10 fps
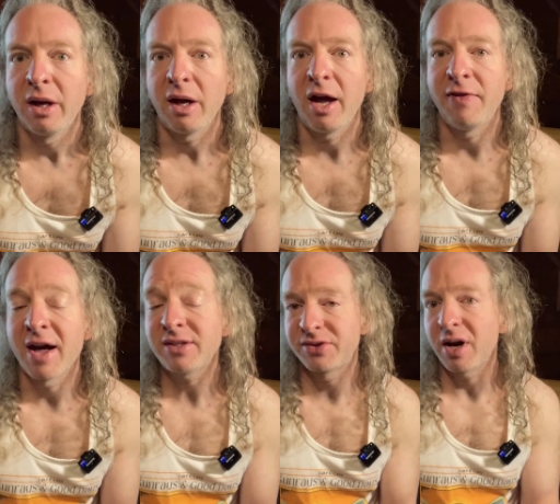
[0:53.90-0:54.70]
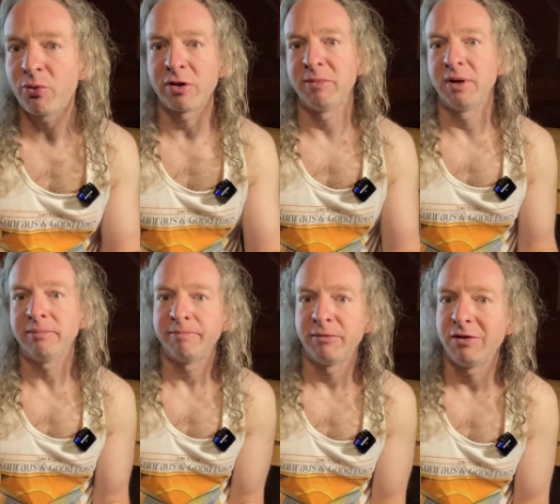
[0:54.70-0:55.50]
And that stuck with me,
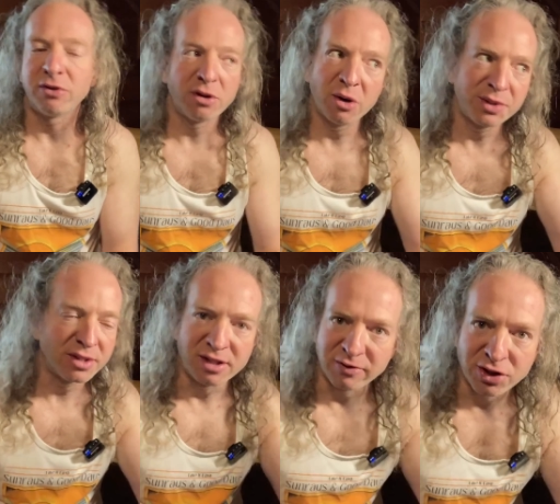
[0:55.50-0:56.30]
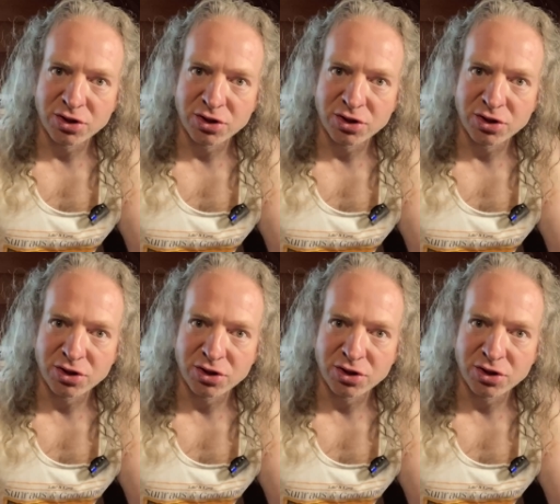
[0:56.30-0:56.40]
even though it's a TV